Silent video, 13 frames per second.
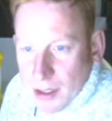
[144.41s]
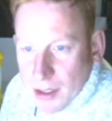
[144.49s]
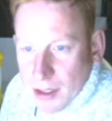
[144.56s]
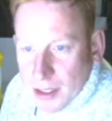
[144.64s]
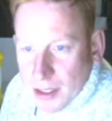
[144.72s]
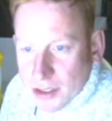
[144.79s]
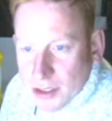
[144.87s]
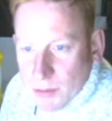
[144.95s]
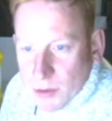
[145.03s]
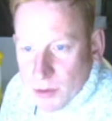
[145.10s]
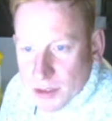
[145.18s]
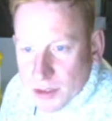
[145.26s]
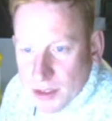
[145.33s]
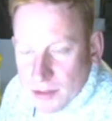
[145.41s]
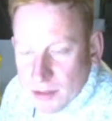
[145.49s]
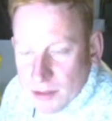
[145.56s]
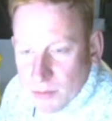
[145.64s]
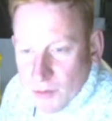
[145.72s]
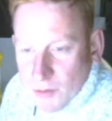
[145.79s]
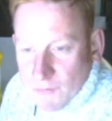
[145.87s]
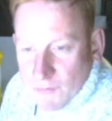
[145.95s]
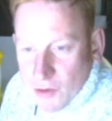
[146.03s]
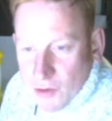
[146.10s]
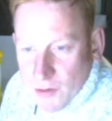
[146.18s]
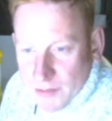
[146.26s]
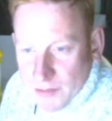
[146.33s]
I actually bought
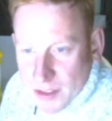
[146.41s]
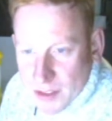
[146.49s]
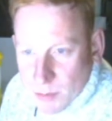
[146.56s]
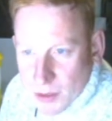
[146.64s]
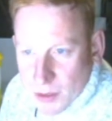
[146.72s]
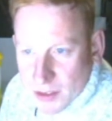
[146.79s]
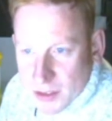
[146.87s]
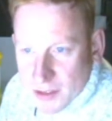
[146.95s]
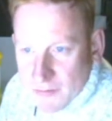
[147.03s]
4 of these boxes